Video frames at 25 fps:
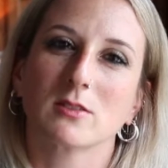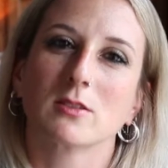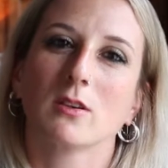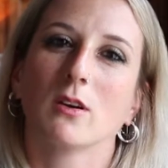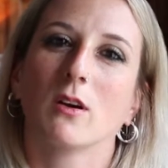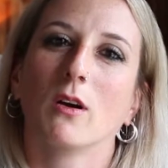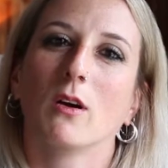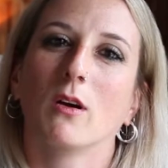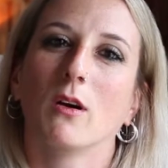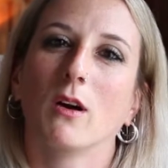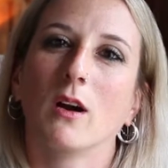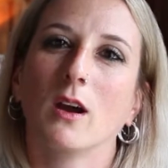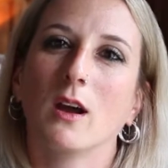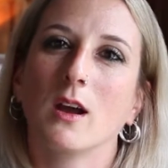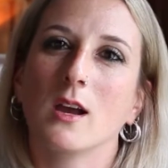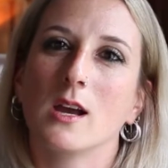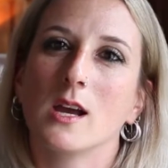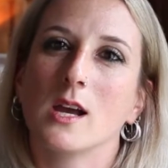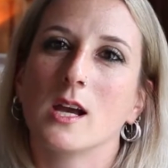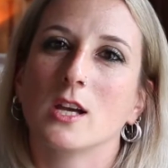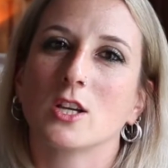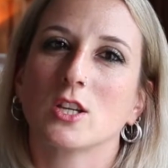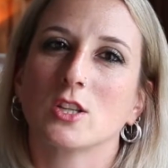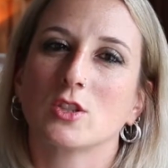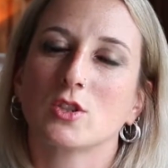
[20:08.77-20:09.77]
So
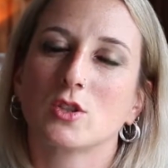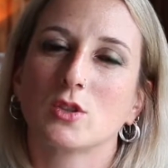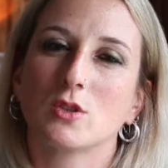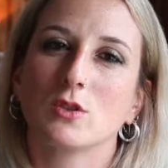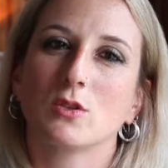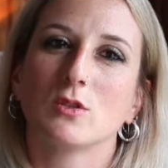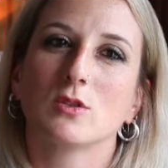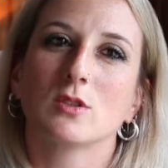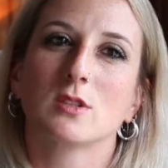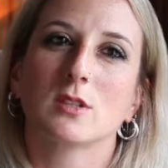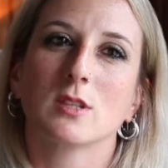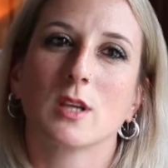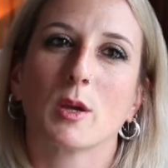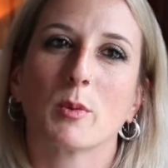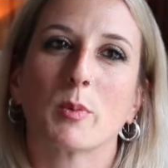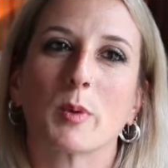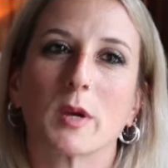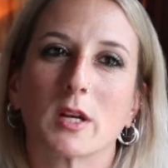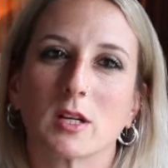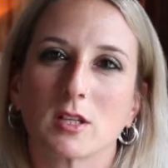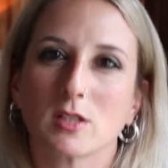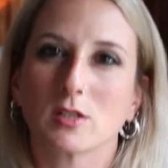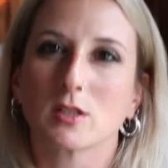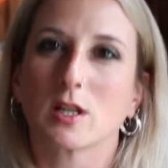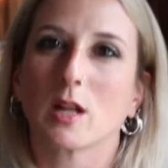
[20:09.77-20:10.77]
choose a
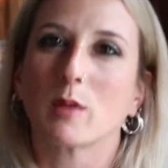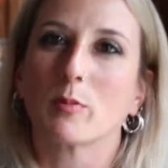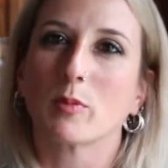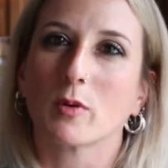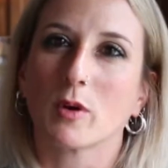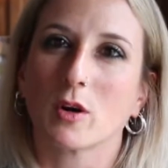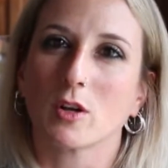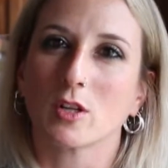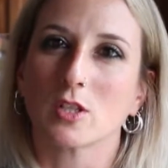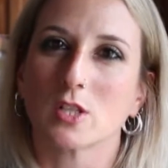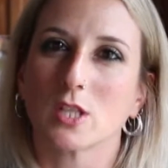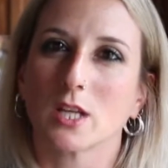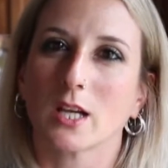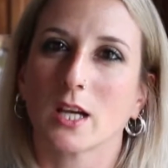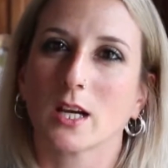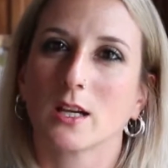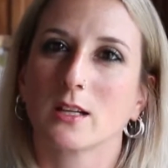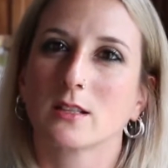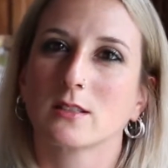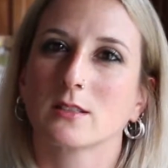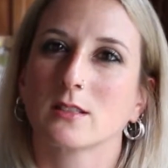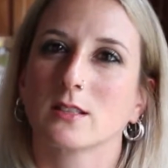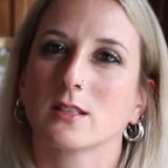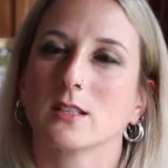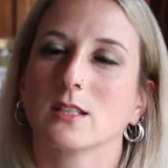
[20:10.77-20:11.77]
personal
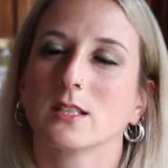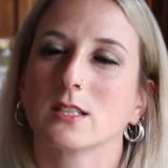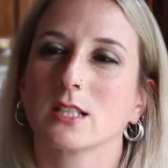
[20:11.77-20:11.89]
project